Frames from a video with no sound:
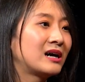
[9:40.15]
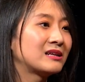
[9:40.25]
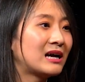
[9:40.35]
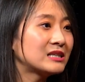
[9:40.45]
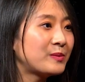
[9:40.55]

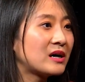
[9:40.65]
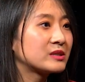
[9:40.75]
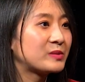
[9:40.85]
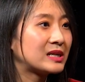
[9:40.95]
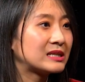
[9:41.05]
Another
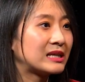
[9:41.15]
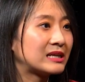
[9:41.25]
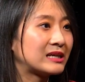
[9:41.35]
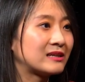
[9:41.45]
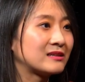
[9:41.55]
possibility
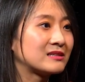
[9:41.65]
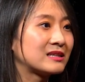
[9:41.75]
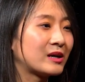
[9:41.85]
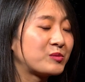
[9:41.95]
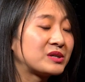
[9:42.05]
is
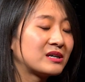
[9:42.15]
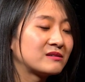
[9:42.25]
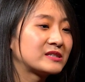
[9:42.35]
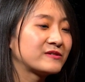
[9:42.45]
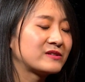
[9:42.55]

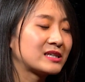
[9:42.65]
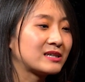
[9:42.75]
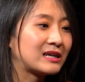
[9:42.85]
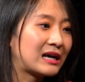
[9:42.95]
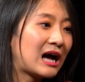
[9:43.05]
because of
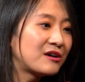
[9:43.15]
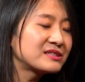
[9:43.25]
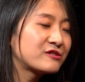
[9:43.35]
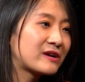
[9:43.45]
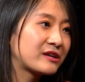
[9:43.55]
the
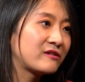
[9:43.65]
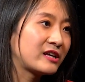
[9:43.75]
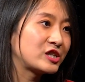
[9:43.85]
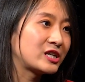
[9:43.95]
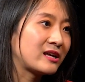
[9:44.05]
housing
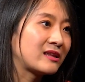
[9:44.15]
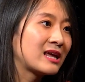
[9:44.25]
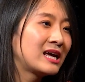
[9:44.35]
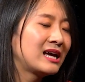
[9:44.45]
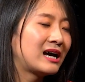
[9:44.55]
regulation,
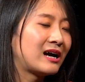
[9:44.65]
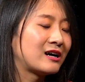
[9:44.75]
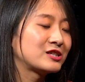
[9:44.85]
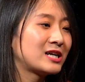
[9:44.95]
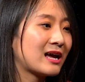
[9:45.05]

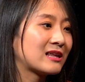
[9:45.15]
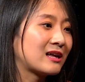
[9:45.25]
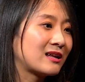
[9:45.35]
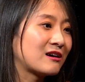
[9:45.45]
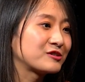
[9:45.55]

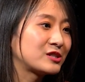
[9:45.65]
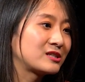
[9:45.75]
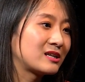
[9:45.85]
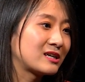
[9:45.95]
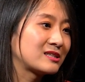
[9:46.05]
China
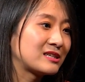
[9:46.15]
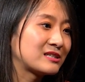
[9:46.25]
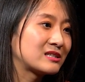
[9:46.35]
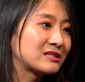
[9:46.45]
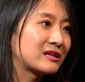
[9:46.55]
launched
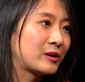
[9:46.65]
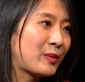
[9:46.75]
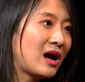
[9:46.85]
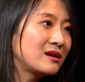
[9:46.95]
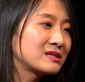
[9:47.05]
this
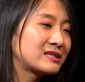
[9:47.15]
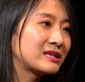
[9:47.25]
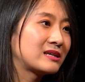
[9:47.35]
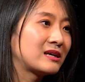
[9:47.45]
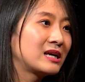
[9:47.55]

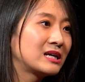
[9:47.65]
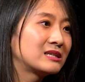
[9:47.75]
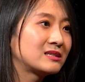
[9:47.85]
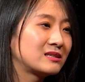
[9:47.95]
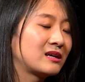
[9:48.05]
policy
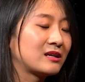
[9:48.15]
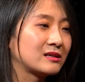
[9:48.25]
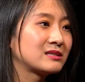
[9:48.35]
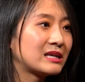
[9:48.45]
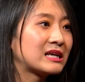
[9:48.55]

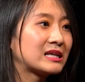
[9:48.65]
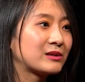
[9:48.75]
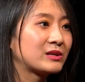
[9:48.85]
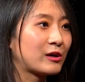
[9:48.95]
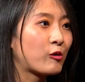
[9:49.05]

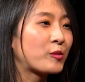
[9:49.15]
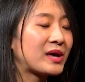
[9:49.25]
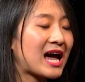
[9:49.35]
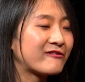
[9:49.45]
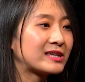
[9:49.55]
saying there will be
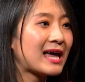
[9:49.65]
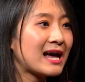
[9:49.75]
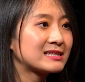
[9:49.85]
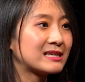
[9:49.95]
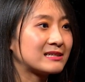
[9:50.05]
heavy
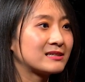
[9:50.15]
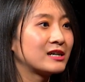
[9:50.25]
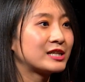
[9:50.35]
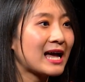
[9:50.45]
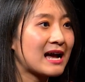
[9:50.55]
taxes
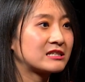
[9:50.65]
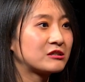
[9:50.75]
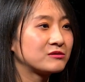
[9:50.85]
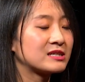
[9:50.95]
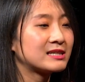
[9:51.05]
attached
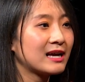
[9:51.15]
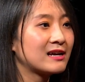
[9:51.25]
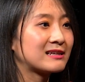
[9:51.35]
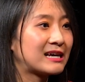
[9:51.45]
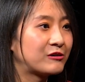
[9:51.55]
to the
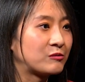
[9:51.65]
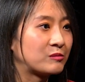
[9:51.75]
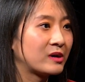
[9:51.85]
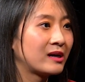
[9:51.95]
second home.